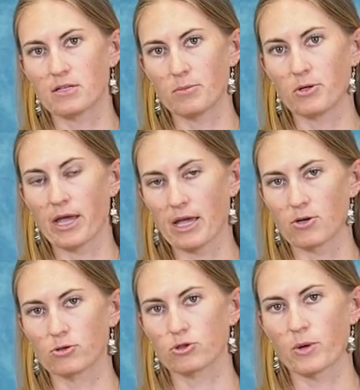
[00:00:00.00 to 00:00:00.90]
double
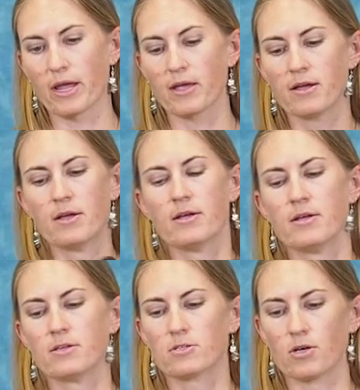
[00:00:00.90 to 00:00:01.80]
handle tray.
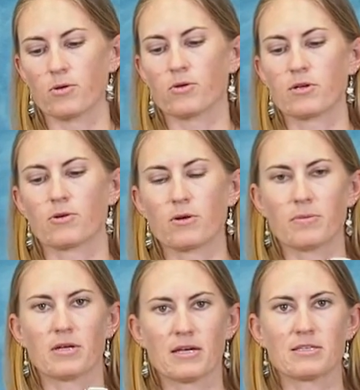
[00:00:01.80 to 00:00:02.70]
So you can grip
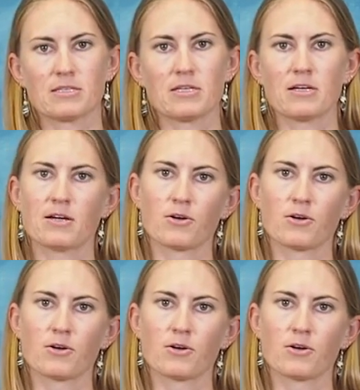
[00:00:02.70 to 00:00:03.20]
it nicely.